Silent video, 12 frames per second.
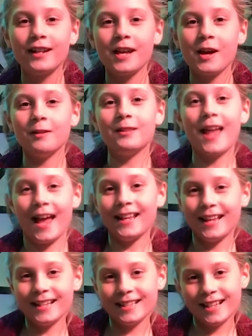video,
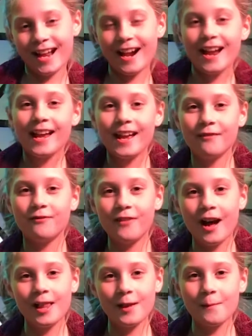like and share, and
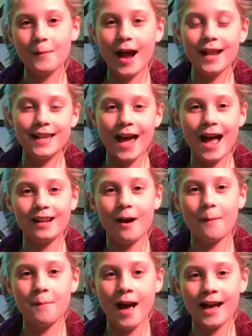follow my dad
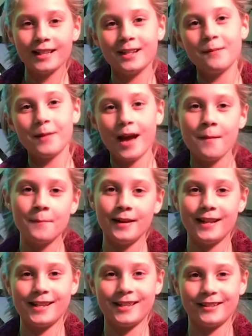on Pastor Matt
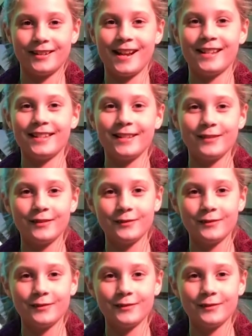Ministries.